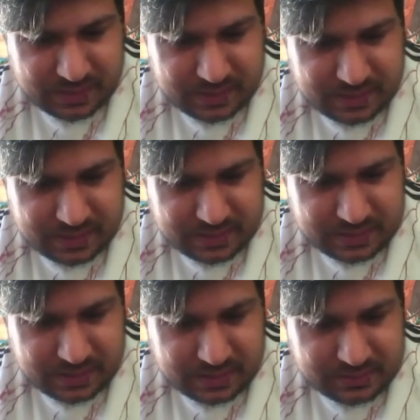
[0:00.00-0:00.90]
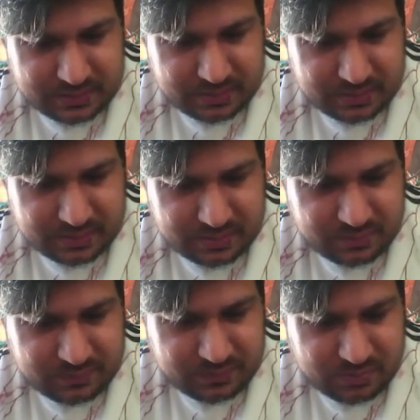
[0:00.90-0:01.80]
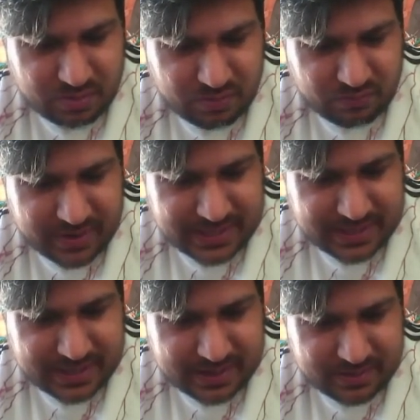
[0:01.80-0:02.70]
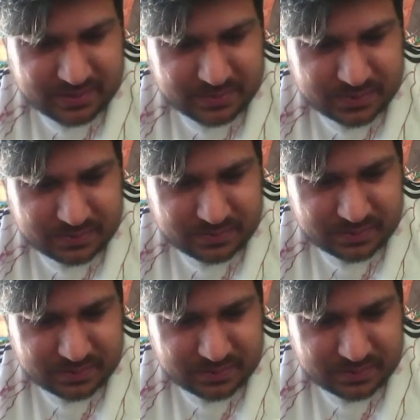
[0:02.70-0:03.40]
And I'd go for a Rain Gear as well.